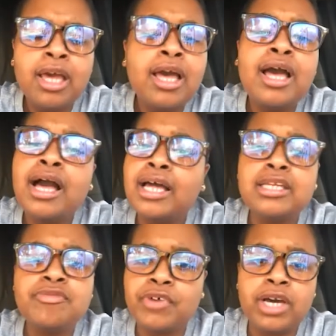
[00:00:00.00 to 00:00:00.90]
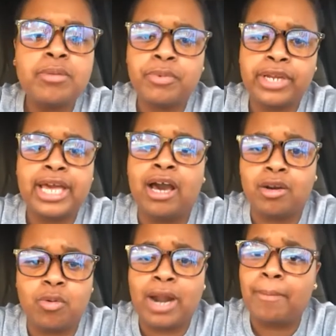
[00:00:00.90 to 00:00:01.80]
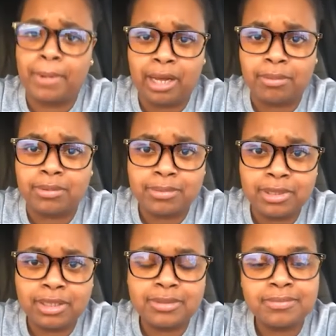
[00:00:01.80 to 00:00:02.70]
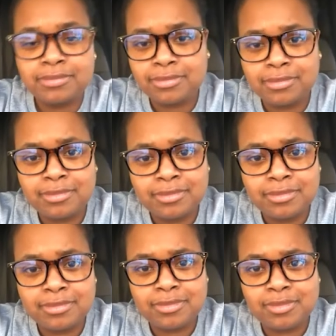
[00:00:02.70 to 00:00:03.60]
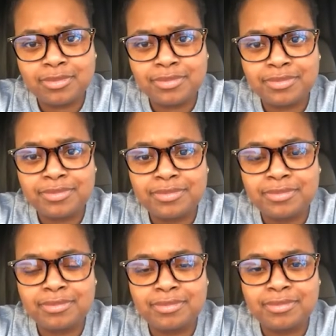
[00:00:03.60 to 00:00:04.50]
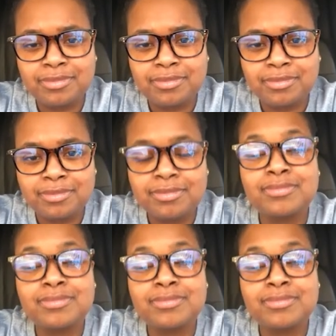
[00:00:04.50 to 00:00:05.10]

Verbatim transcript: Look, look I need here. for her to bring look, rap out. Look, look at here. Queen Latifah. All right.